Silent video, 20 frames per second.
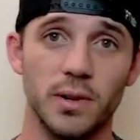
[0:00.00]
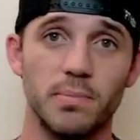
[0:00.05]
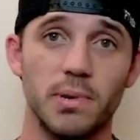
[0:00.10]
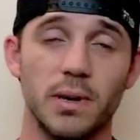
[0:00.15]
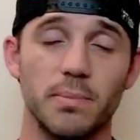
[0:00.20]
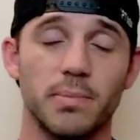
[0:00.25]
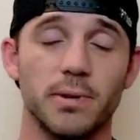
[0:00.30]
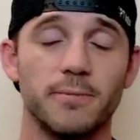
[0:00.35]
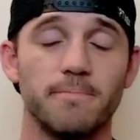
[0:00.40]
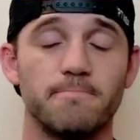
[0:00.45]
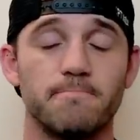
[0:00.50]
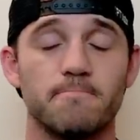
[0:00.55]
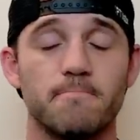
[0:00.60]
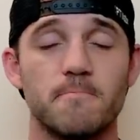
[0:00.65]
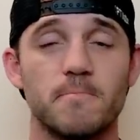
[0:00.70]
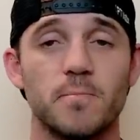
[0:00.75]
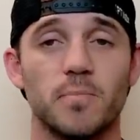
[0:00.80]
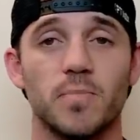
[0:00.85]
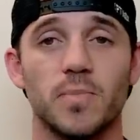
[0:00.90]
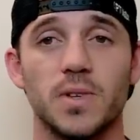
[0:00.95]
people
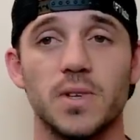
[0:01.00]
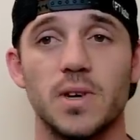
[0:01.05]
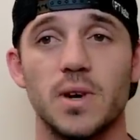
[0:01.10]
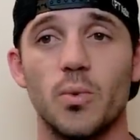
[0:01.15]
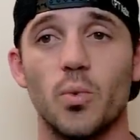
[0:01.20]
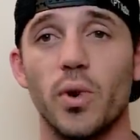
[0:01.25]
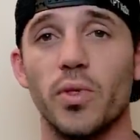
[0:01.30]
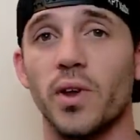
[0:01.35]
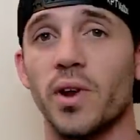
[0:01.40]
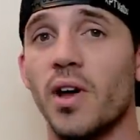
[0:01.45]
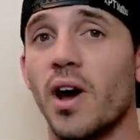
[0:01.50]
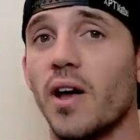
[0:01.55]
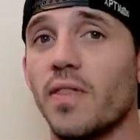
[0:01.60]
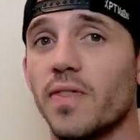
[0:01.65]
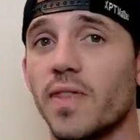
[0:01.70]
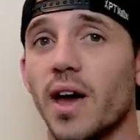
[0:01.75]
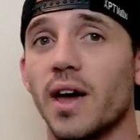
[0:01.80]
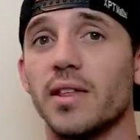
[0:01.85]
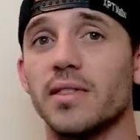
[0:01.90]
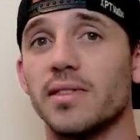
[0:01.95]
uh, whether or not
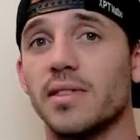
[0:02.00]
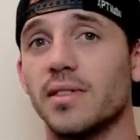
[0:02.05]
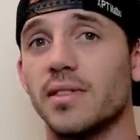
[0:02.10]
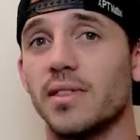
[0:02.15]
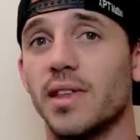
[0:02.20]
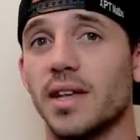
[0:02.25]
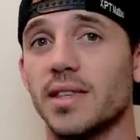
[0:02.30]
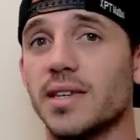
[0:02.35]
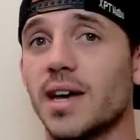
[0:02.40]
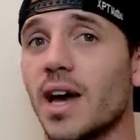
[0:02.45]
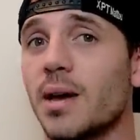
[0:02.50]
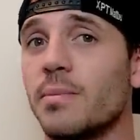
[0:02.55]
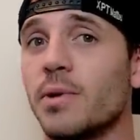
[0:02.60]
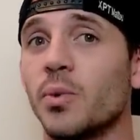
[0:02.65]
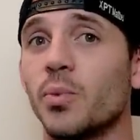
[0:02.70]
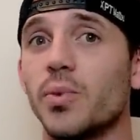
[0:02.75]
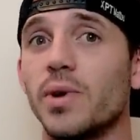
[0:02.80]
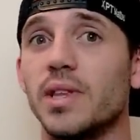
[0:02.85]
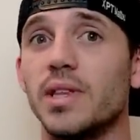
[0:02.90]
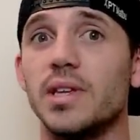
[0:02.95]
that, that timing
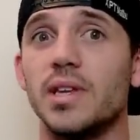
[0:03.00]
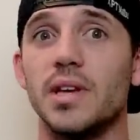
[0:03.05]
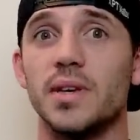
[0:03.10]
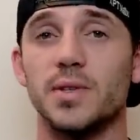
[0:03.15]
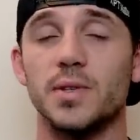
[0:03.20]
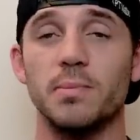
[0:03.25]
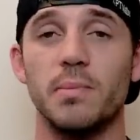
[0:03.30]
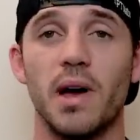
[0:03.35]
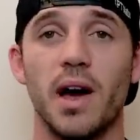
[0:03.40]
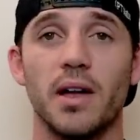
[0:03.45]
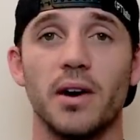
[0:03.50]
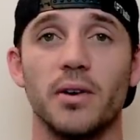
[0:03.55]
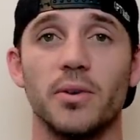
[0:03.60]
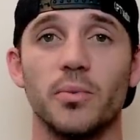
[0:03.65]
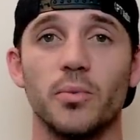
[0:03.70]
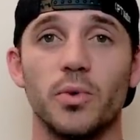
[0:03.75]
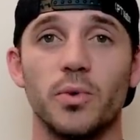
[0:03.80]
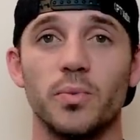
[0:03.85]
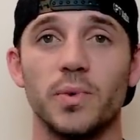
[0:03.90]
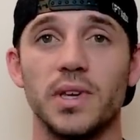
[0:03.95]
really does matter
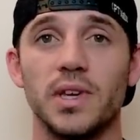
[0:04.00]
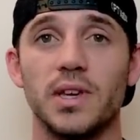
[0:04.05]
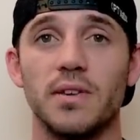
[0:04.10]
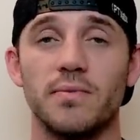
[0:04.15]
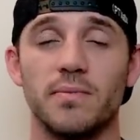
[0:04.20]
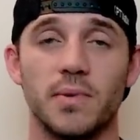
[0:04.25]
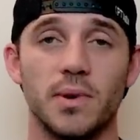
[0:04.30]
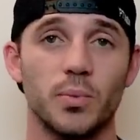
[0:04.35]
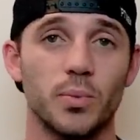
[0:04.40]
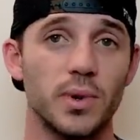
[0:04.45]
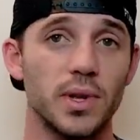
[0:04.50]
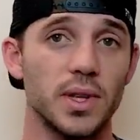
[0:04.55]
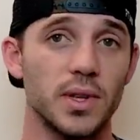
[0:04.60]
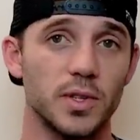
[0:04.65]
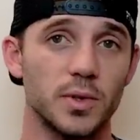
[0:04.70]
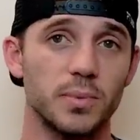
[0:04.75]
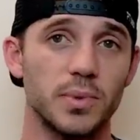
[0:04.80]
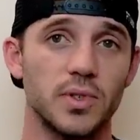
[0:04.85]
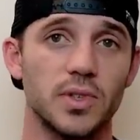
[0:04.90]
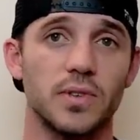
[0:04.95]
when we give them a really
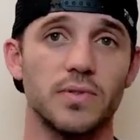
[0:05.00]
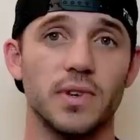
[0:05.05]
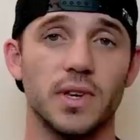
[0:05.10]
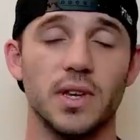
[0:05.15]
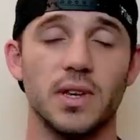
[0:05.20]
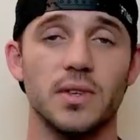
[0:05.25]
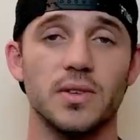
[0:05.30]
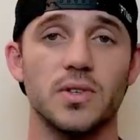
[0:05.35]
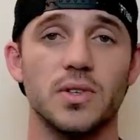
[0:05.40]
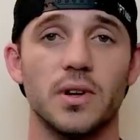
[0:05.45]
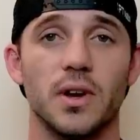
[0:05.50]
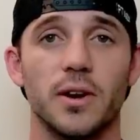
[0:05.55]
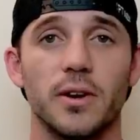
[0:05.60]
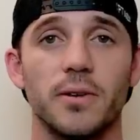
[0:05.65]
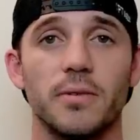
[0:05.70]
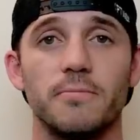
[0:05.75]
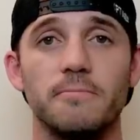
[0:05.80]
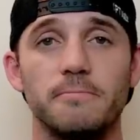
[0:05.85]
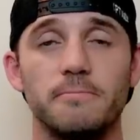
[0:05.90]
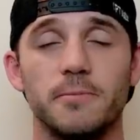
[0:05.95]
specific eating scenario.
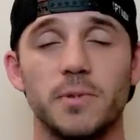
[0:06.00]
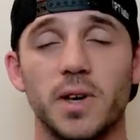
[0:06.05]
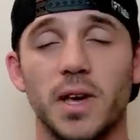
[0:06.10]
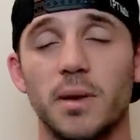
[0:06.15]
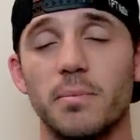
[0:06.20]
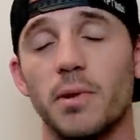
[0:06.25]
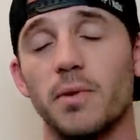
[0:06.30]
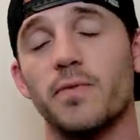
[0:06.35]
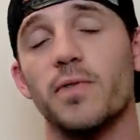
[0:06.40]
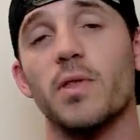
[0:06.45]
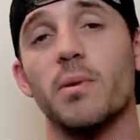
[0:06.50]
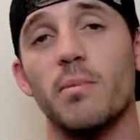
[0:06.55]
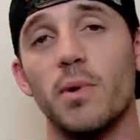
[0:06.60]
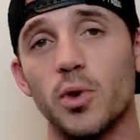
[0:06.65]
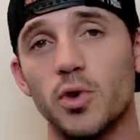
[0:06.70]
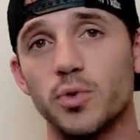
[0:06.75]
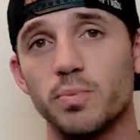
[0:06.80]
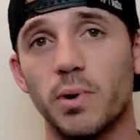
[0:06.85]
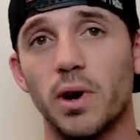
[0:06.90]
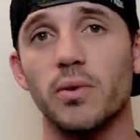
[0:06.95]
Okay, but for the
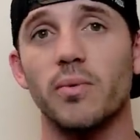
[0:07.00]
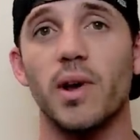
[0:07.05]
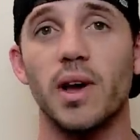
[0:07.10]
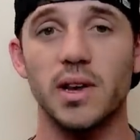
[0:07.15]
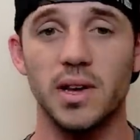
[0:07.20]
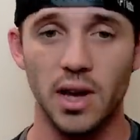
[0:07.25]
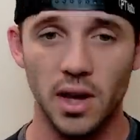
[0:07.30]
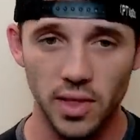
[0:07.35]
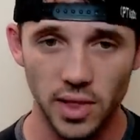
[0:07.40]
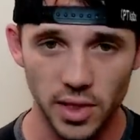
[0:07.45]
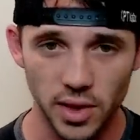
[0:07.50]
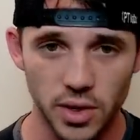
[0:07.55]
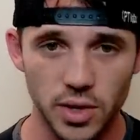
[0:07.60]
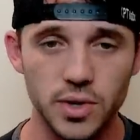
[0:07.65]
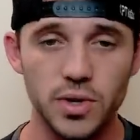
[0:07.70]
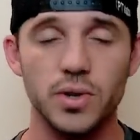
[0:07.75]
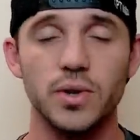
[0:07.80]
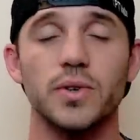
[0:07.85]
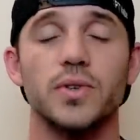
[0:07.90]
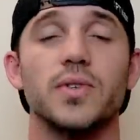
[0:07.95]
most part right now, the
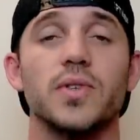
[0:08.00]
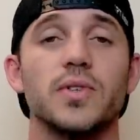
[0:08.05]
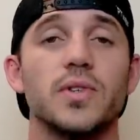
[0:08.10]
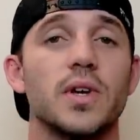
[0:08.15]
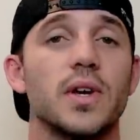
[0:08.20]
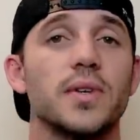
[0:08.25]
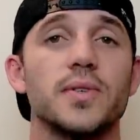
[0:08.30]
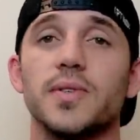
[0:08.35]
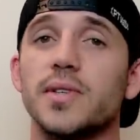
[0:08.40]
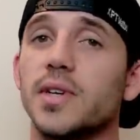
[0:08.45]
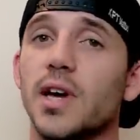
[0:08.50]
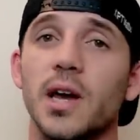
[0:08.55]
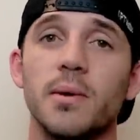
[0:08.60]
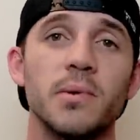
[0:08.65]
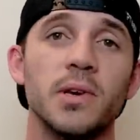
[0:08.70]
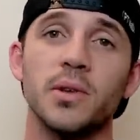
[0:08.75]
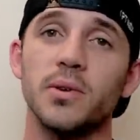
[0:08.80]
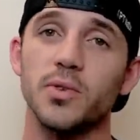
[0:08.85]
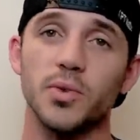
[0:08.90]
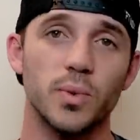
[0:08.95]
literature suggests
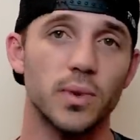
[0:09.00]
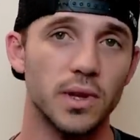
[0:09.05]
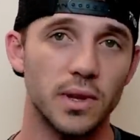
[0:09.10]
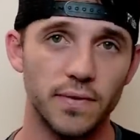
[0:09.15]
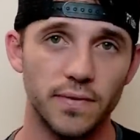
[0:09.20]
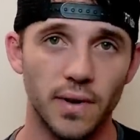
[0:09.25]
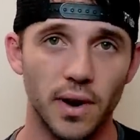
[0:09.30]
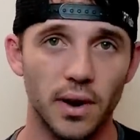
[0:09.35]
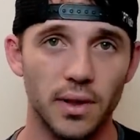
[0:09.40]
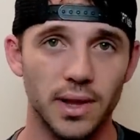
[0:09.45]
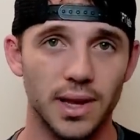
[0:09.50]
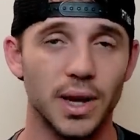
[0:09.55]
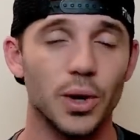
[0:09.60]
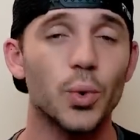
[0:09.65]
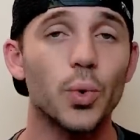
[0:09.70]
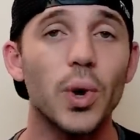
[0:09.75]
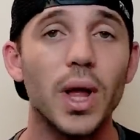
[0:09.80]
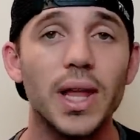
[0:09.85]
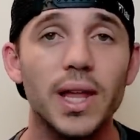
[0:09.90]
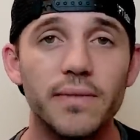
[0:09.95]
timing is really fairly
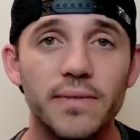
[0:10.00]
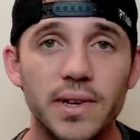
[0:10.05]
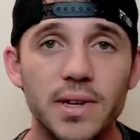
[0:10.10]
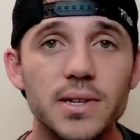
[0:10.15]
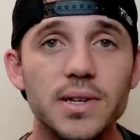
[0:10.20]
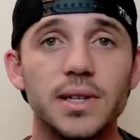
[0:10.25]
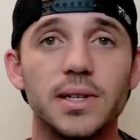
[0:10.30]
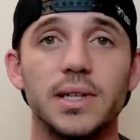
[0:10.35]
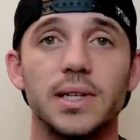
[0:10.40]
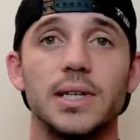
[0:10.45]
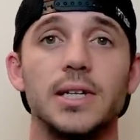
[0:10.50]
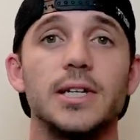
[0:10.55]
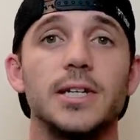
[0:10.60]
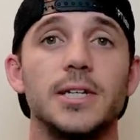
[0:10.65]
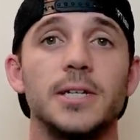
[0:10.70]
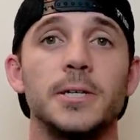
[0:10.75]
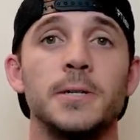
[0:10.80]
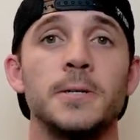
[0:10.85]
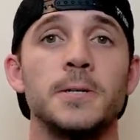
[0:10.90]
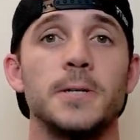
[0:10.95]
irrelevant.
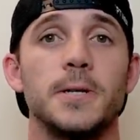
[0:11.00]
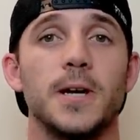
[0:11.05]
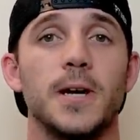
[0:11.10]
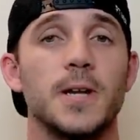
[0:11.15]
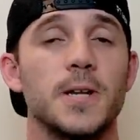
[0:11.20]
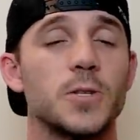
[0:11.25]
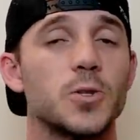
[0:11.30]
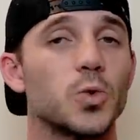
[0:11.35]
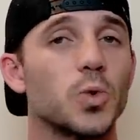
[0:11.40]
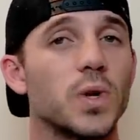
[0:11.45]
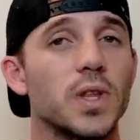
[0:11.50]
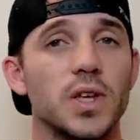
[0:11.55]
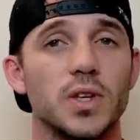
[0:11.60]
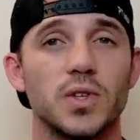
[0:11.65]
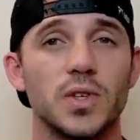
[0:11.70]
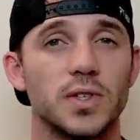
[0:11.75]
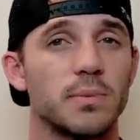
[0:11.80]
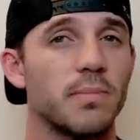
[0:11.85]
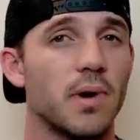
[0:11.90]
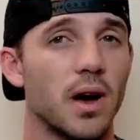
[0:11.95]
And it's really
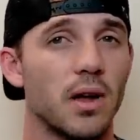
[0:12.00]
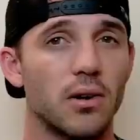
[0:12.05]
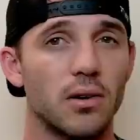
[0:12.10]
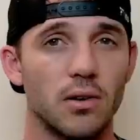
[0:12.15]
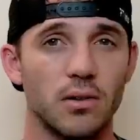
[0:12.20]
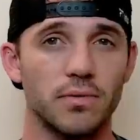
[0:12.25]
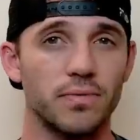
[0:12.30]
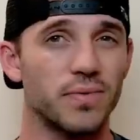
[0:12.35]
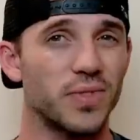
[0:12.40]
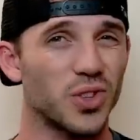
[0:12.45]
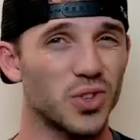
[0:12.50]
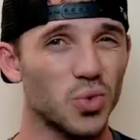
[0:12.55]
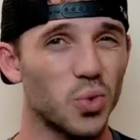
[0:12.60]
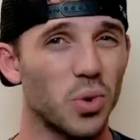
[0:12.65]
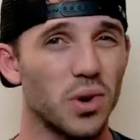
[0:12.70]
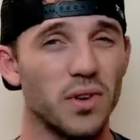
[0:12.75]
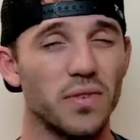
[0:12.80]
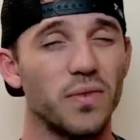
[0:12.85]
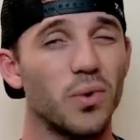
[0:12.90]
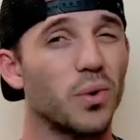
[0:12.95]
just a matter of the
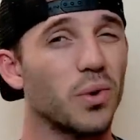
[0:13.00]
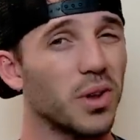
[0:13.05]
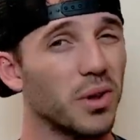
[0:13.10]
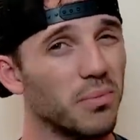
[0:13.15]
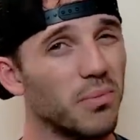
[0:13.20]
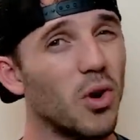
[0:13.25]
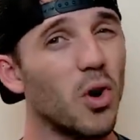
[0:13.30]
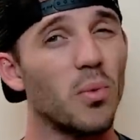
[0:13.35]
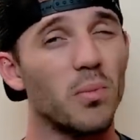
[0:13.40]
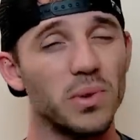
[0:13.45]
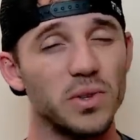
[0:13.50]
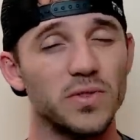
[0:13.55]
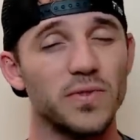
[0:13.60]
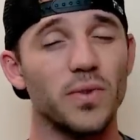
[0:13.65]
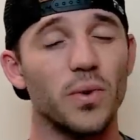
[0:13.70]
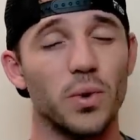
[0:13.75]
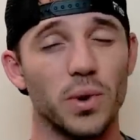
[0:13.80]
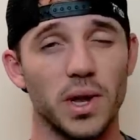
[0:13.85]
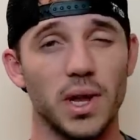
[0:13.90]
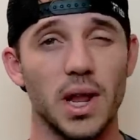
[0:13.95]
24 to almost
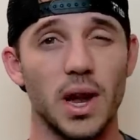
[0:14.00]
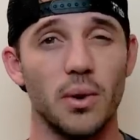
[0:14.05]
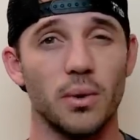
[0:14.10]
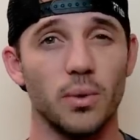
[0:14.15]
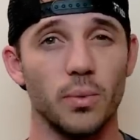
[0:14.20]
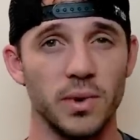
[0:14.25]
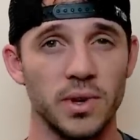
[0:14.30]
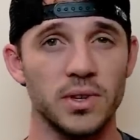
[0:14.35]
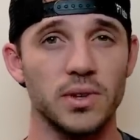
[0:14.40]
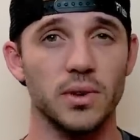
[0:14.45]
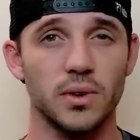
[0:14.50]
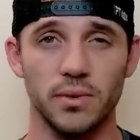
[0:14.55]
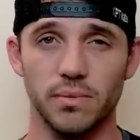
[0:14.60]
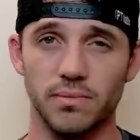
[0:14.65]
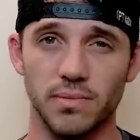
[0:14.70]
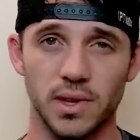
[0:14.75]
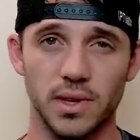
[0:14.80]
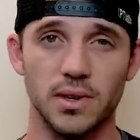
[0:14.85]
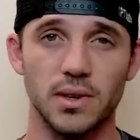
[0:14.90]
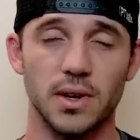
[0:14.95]
48 hour window
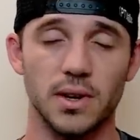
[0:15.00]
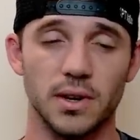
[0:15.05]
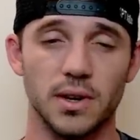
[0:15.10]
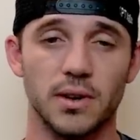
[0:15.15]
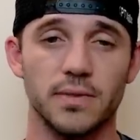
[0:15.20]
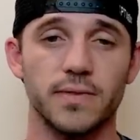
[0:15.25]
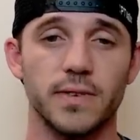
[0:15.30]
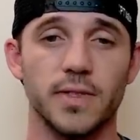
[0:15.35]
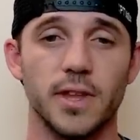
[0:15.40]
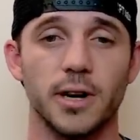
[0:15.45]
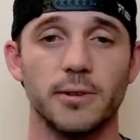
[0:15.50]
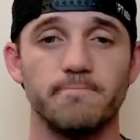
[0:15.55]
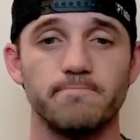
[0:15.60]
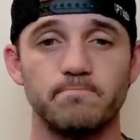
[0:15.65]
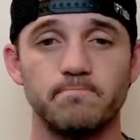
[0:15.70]
that you get enough in there.